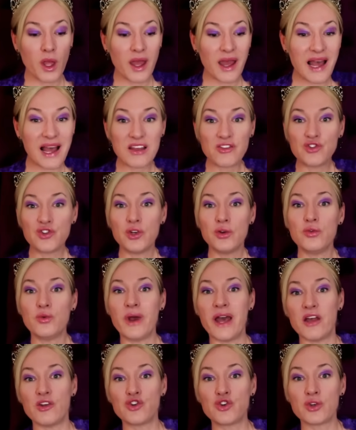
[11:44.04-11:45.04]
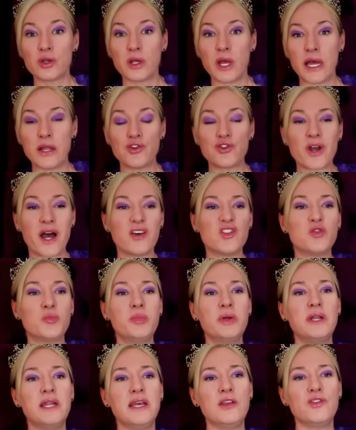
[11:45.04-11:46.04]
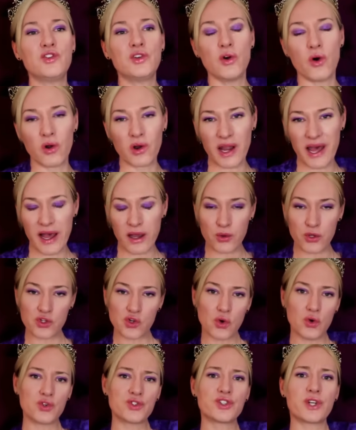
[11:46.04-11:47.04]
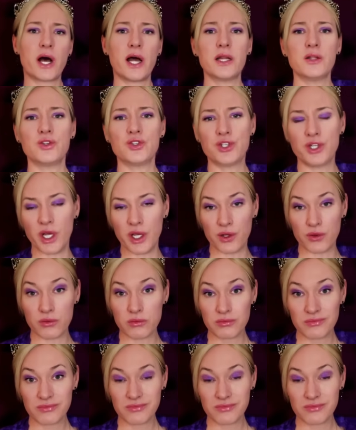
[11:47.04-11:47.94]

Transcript: as you wish and try to police your language or silence you.